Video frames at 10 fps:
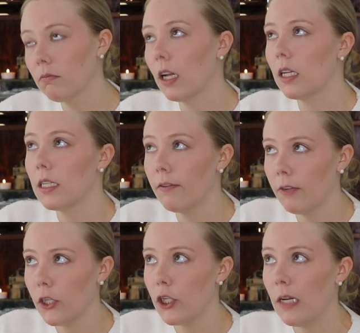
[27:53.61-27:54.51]

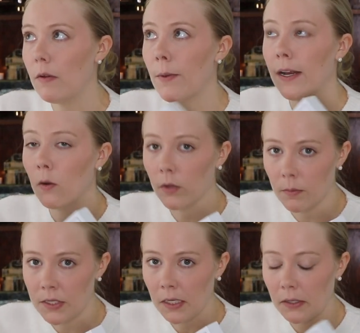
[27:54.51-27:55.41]
relatively cheap, depending on what
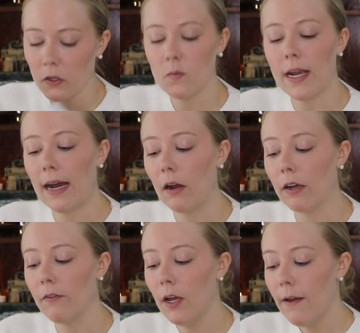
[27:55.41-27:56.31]
the material is made
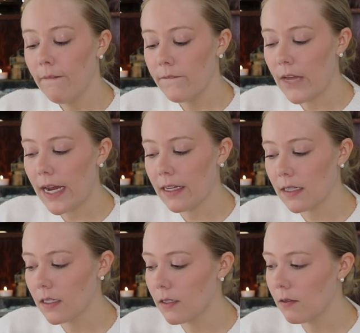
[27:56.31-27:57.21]
out of,
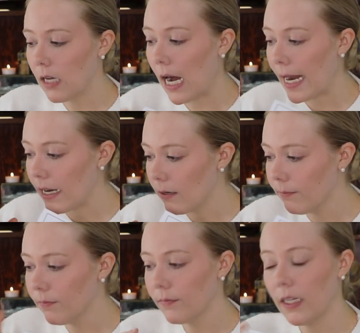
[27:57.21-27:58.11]
face
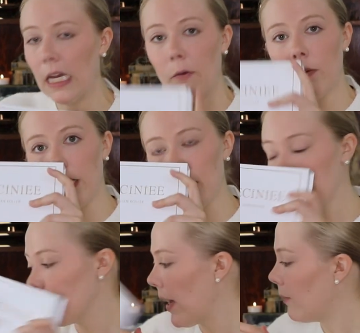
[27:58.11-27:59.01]
item, it would be
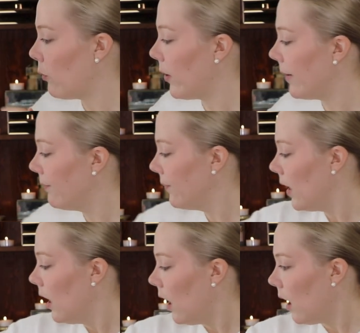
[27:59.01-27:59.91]
this bad boy.
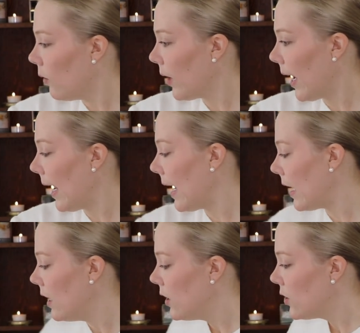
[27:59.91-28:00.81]

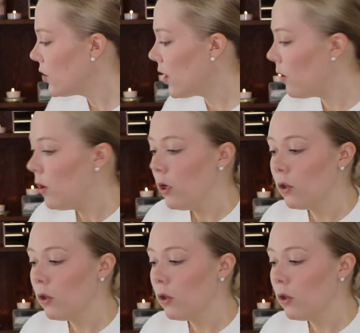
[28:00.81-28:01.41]
Okay, so